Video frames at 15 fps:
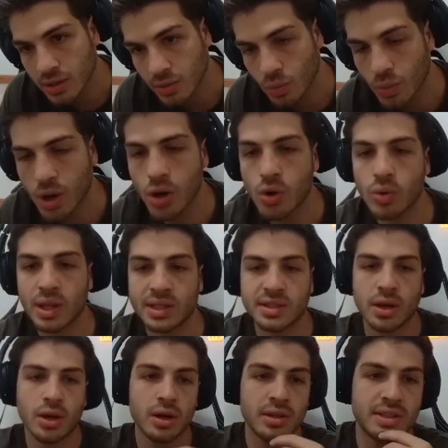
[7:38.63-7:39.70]
Whoa, that's
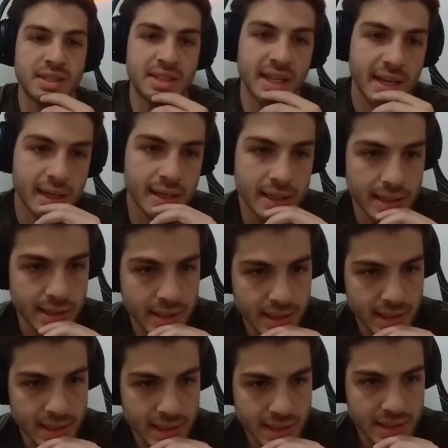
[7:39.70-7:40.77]
a hard stick.
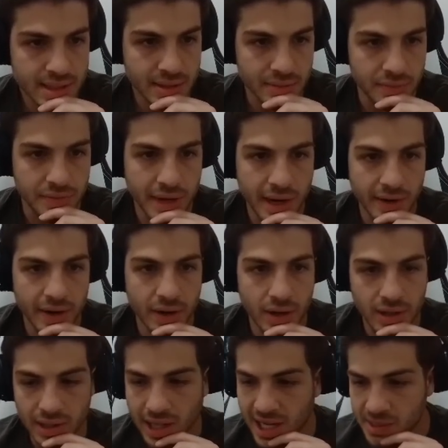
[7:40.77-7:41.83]
It's a very
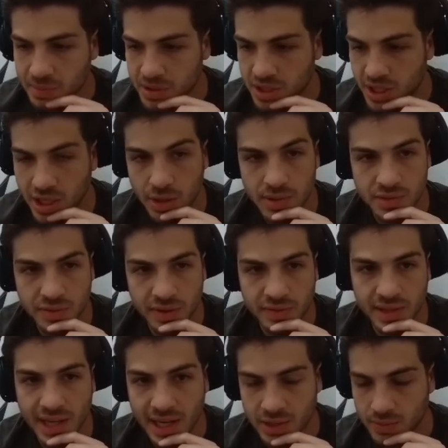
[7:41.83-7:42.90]
hard. Last pachinko was
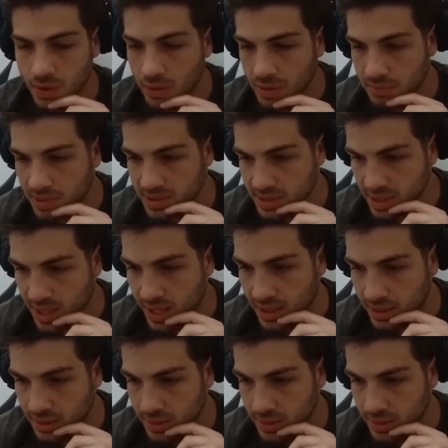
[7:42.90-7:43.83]
50x. Wow, we missed that.